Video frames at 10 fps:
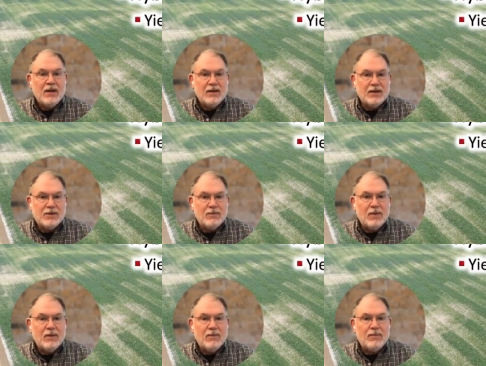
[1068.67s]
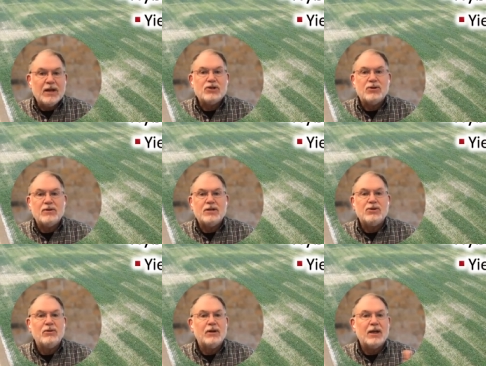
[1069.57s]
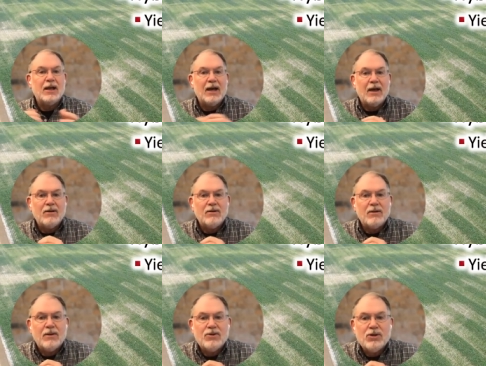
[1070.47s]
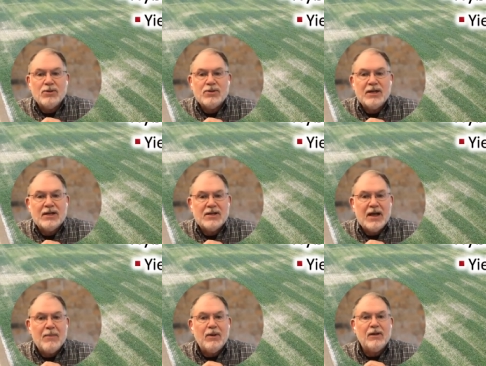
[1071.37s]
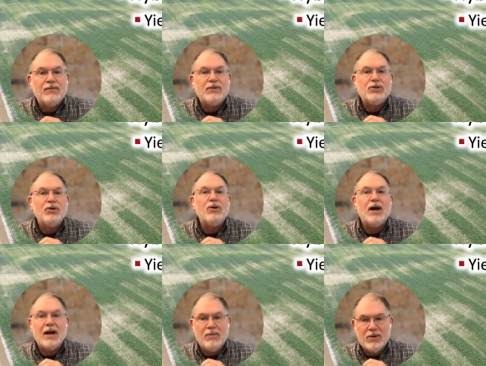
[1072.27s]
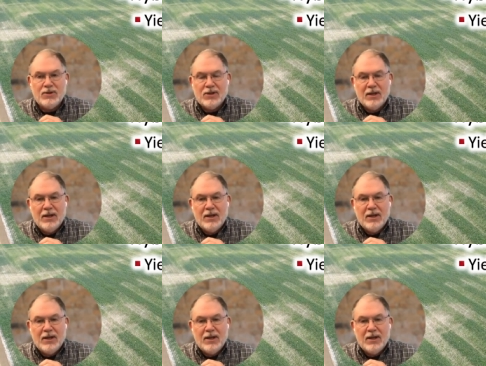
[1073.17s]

This picture that you're looking at shows an example of two hybrids